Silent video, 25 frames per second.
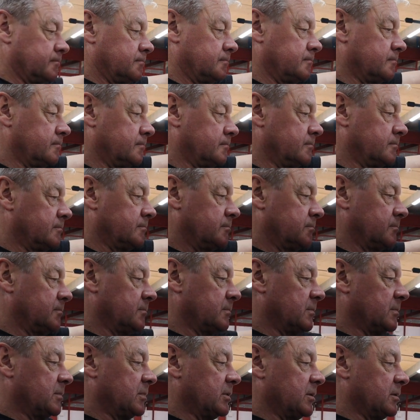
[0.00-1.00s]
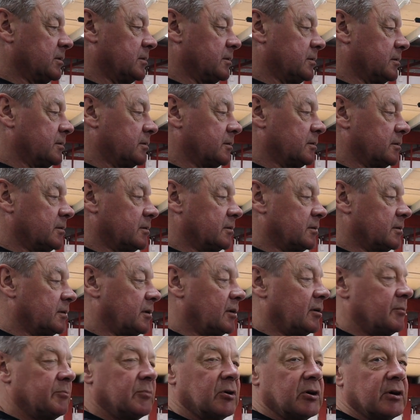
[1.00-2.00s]
Do you feel you're more of that sort of detective?
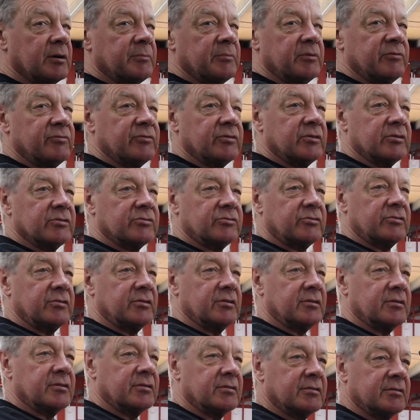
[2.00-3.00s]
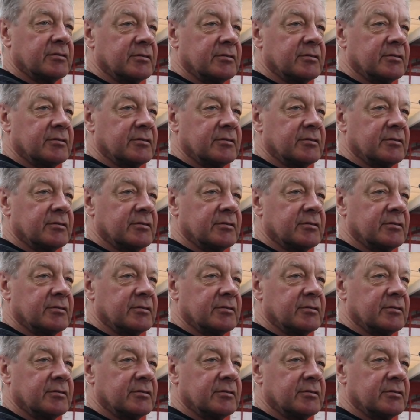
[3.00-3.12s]
Oh, Miami Vice, yeah.